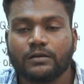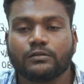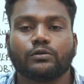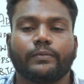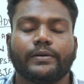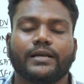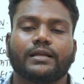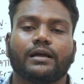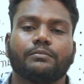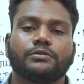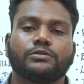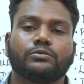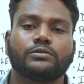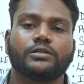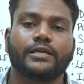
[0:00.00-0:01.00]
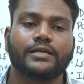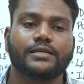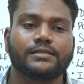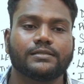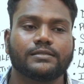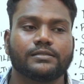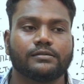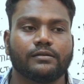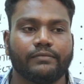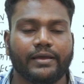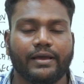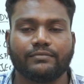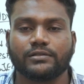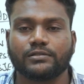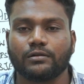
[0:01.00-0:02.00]
So when it comes to GS, we
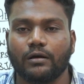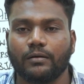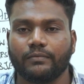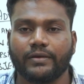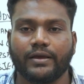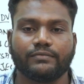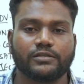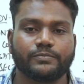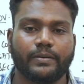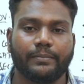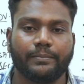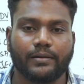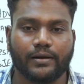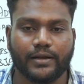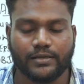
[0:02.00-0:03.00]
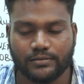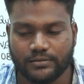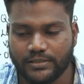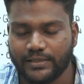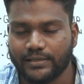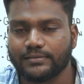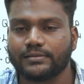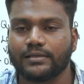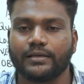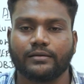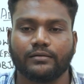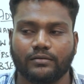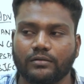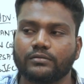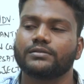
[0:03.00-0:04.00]
have this paper, right?
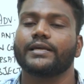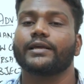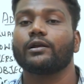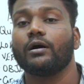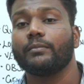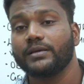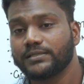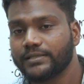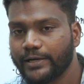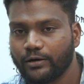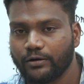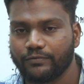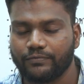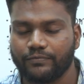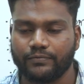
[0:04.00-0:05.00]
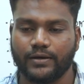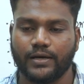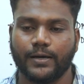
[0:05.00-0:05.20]
GS3, this economy side of